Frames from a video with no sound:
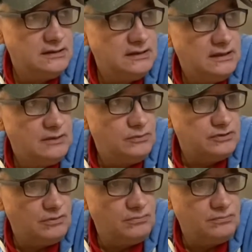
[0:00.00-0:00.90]
which I'm
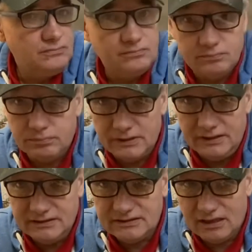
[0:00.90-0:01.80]
pleased.
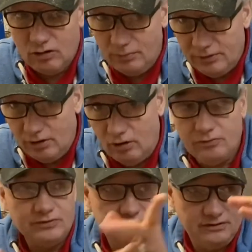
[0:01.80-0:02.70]
They got them in the loft, which
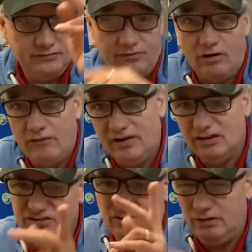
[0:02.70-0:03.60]
is the far end. I'll show
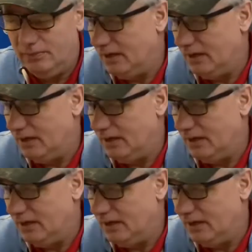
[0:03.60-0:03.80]
you in a minute.